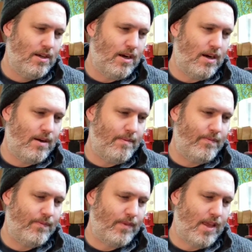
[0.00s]
um,
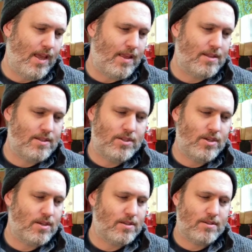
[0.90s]
and that's
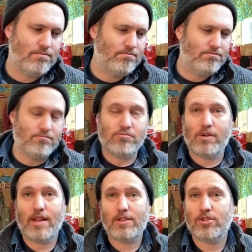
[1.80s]
just
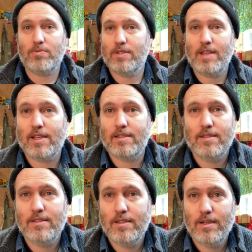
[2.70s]
what that's just what it takes,
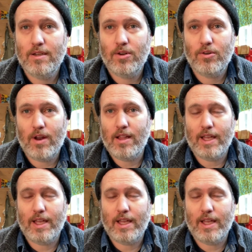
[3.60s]
right?